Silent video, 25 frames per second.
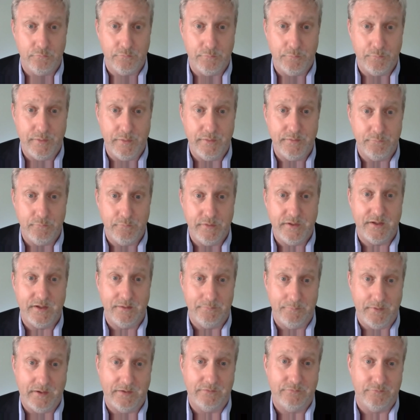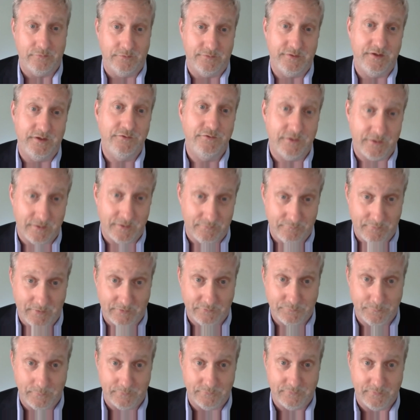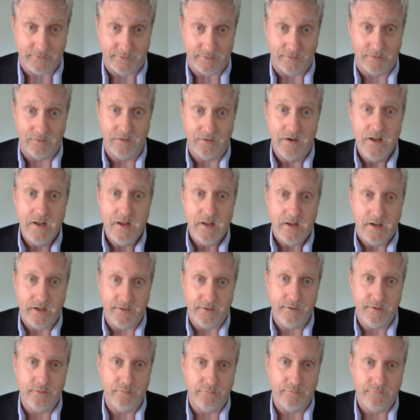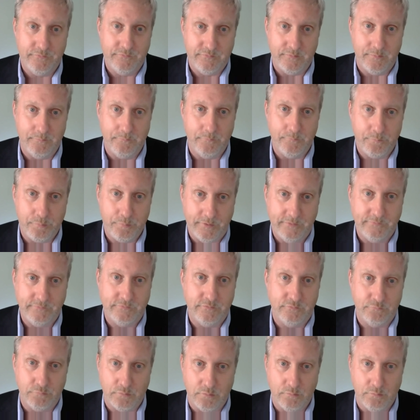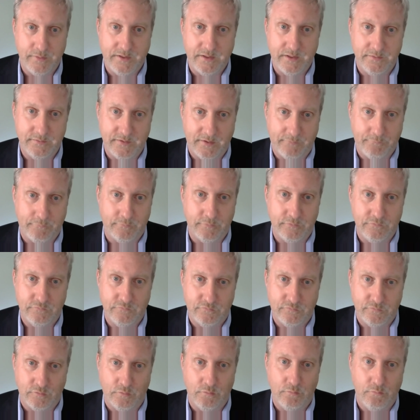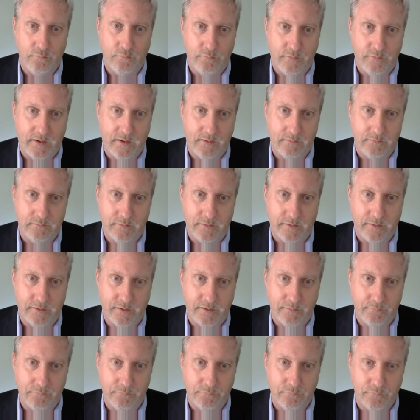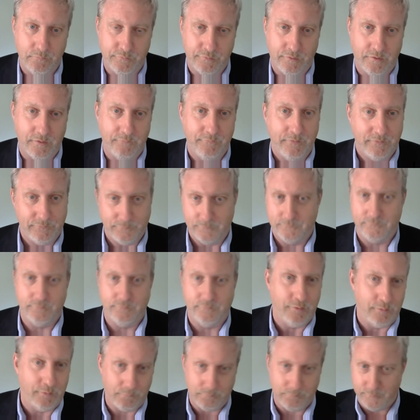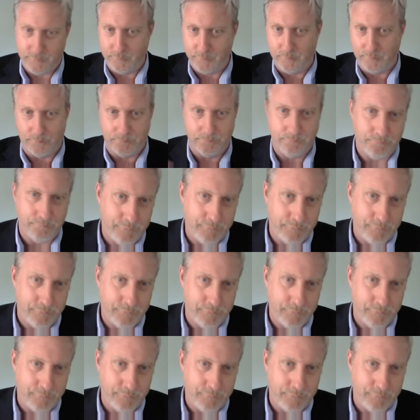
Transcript: we can make strategic investments here, and here are some places where we can definitely show that return on investment. So the